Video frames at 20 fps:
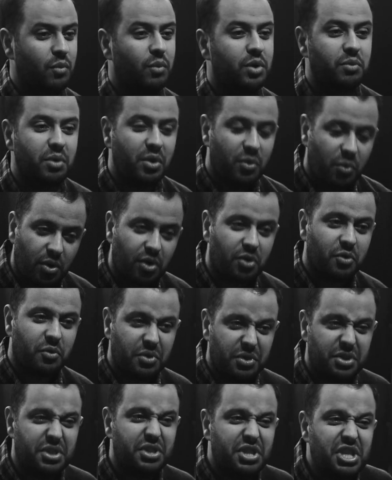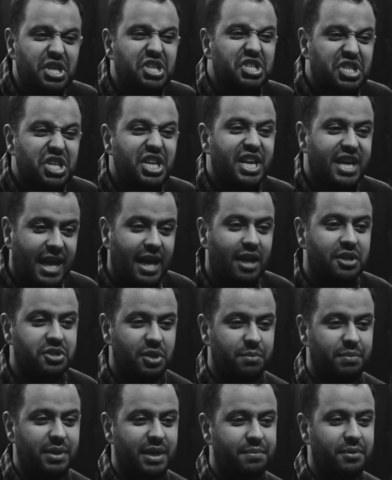we work with these city
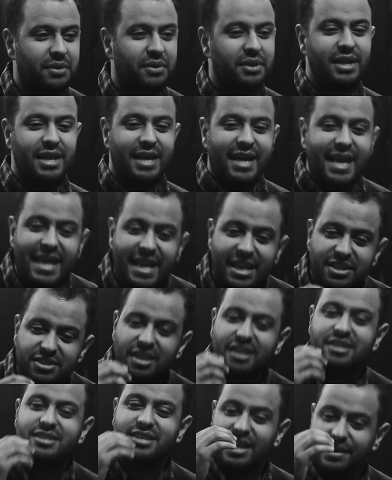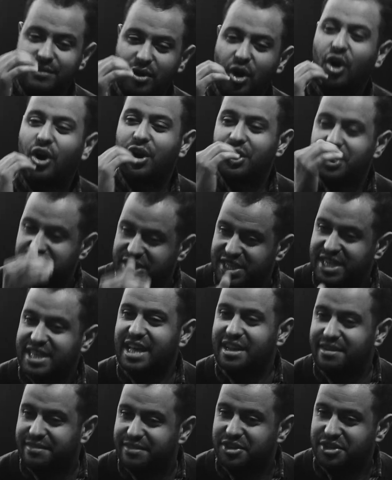council people, and it's kind of hard to see
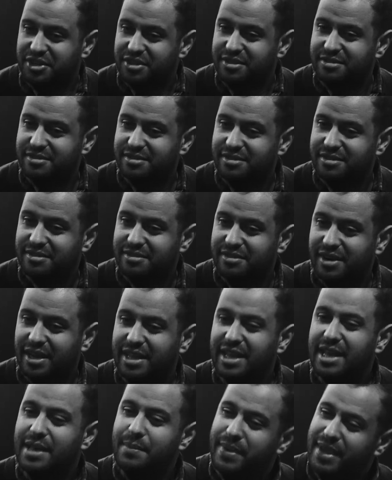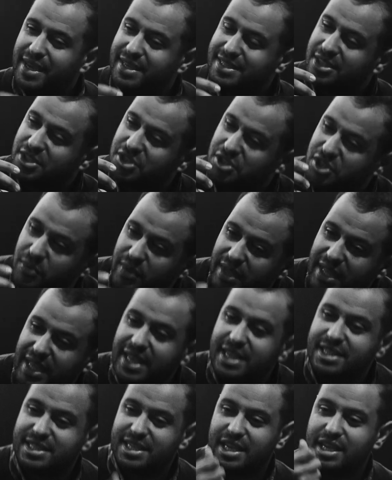that vision, right? Because it's so
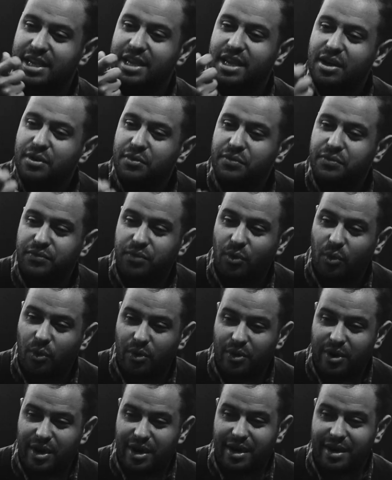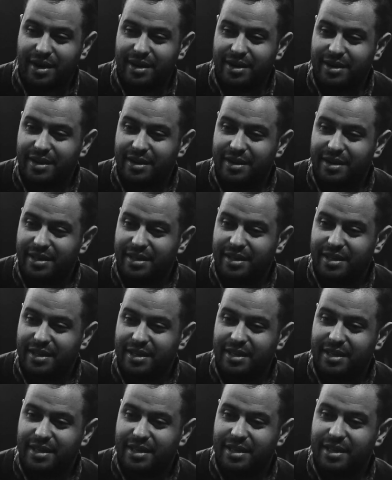easy for
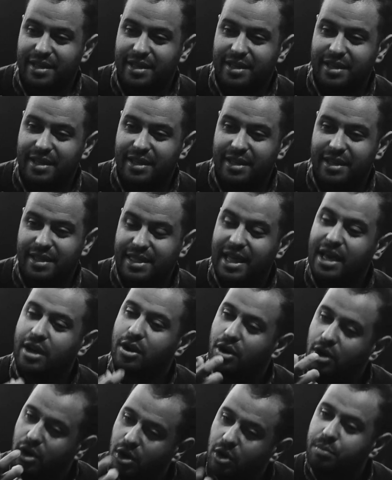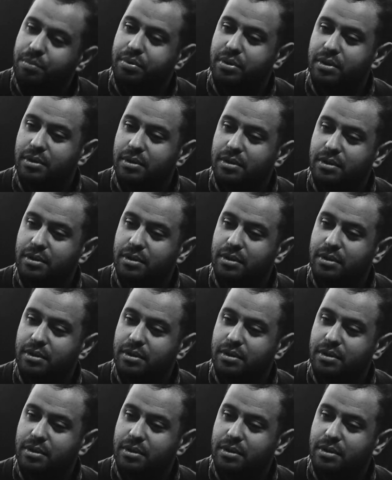that hope,